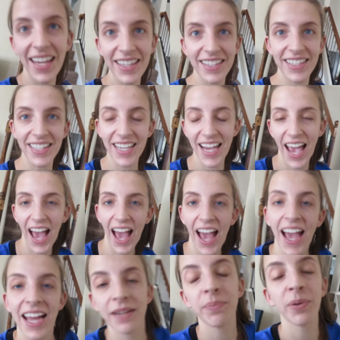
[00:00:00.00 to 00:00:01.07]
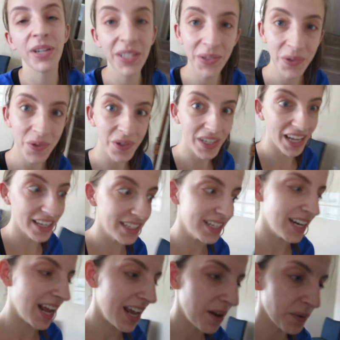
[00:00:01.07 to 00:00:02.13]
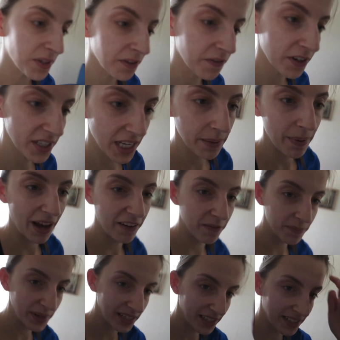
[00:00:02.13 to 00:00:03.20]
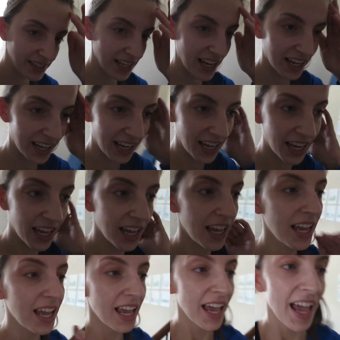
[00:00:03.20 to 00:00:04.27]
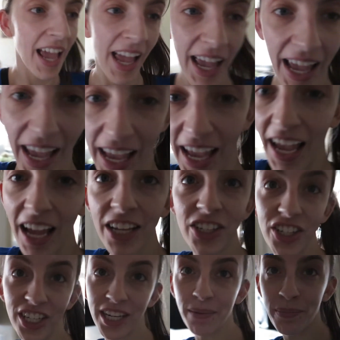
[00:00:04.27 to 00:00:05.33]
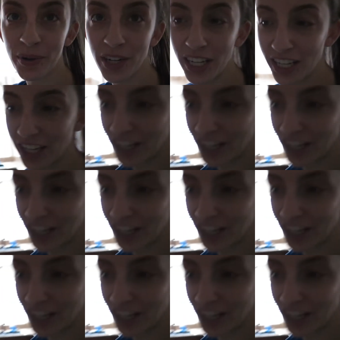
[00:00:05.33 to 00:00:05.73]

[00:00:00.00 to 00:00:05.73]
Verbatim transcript: Kinsley had preschool again today. It was her first day back from being sick. And she did pretty